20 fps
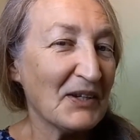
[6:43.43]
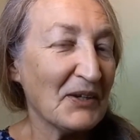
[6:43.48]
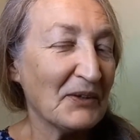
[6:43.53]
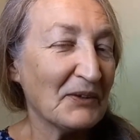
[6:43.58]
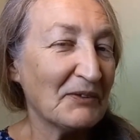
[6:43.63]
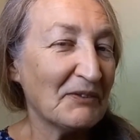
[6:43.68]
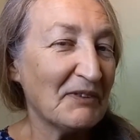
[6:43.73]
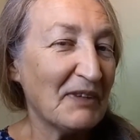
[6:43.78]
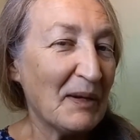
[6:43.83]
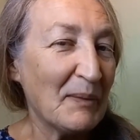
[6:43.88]

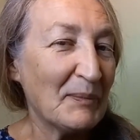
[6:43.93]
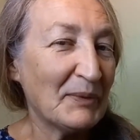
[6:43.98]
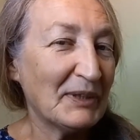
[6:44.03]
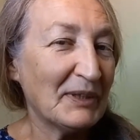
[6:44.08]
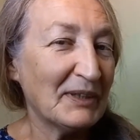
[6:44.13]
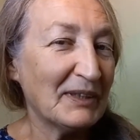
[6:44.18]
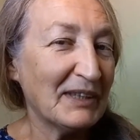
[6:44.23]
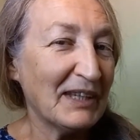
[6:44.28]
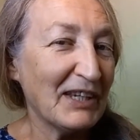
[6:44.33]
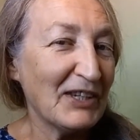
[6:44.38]
of
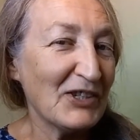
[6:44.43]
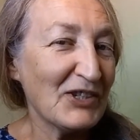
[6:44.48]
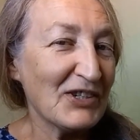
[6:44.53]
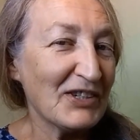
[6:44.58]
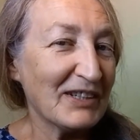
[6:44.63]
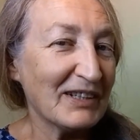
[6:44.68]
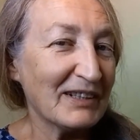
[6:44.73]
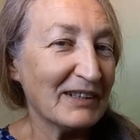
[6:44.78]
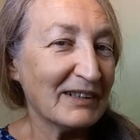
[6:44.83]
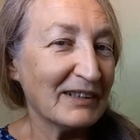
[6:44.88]
feminine
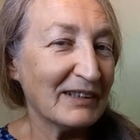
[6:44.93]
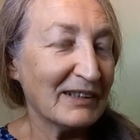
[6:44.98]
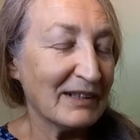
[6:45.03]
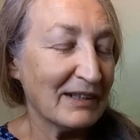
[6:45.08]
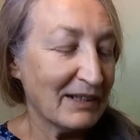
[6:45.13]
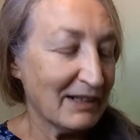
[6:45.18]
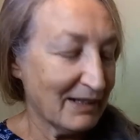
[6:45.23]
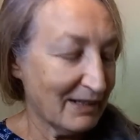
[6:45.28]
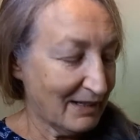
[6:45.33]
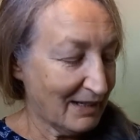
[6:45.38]
nature
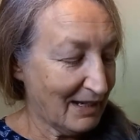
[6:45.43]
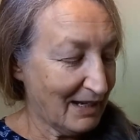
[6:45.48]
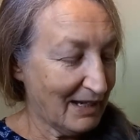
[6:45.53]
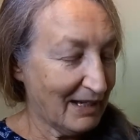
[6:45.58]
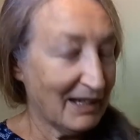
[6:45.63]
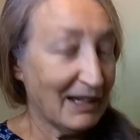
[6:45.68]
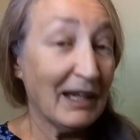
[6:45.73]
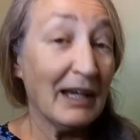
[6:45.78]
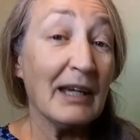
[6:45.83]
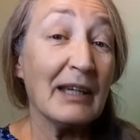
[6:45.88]

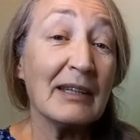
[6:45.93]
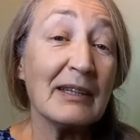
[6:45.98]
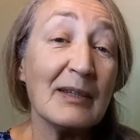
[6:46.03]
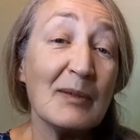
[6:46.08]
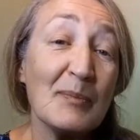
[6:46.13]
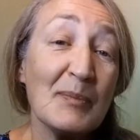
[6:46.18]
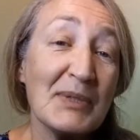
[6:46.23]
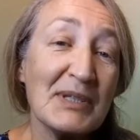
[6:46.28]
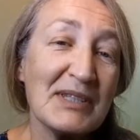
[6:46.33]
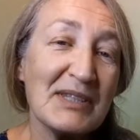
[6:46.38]
and
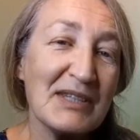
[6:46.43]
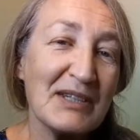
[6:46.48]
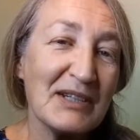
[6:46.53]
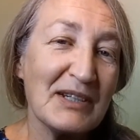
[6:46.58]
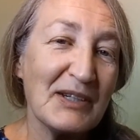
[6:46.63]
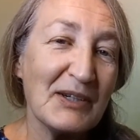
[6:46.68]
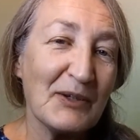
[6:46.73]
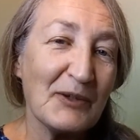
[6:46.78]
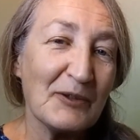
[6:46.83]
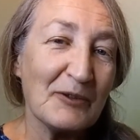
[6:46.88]
the
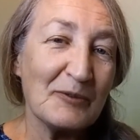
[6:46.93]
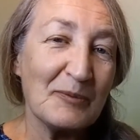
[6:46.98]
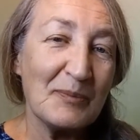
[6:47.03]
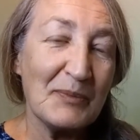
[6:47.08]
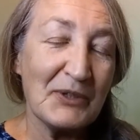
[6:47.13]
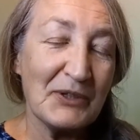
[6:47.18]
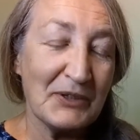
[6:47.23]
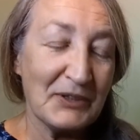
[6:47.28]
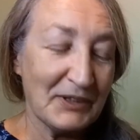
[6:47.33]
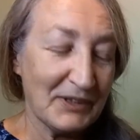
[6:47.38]
mystery
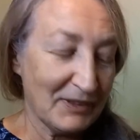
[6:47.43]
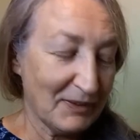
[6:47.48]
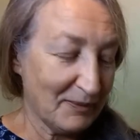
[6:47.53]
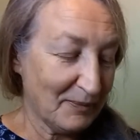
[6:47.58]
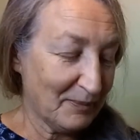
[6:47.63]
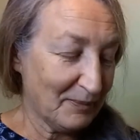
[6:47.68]
of birth.